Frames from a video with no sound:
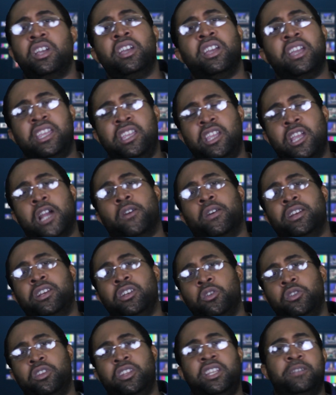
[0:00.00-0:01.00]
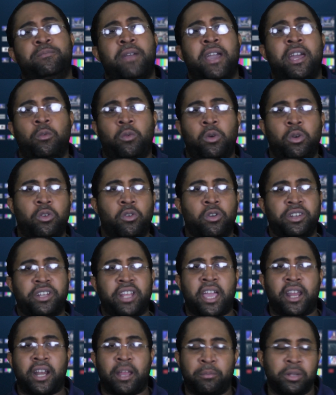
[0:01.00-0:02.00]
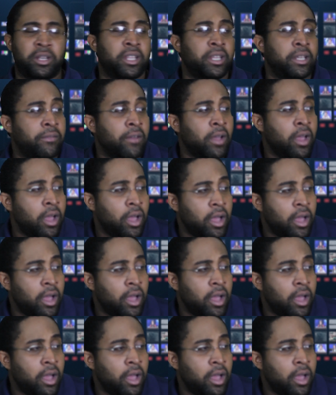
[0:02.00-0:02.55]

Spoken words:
And he already knew that his battle wasn't going down, I believe.